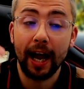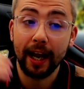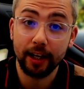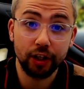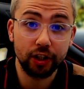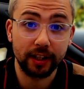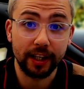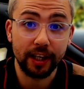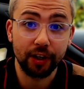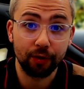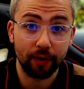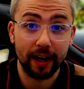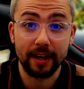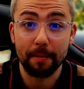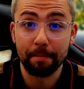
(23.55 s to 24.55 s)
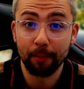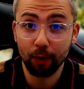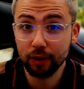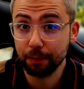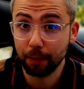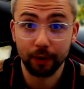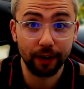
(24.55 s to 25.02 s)
actually create
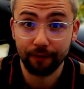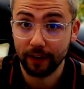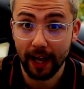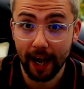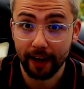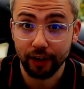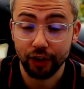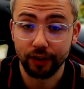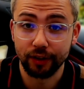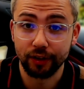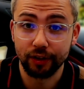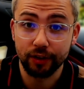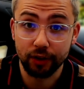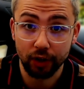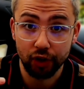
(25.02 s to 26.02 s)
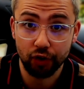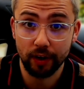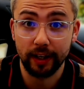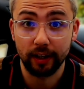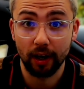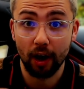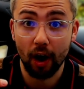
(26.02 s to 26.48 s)
multiple different actions to
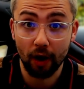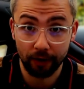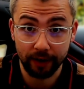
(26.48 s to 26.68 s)
trigger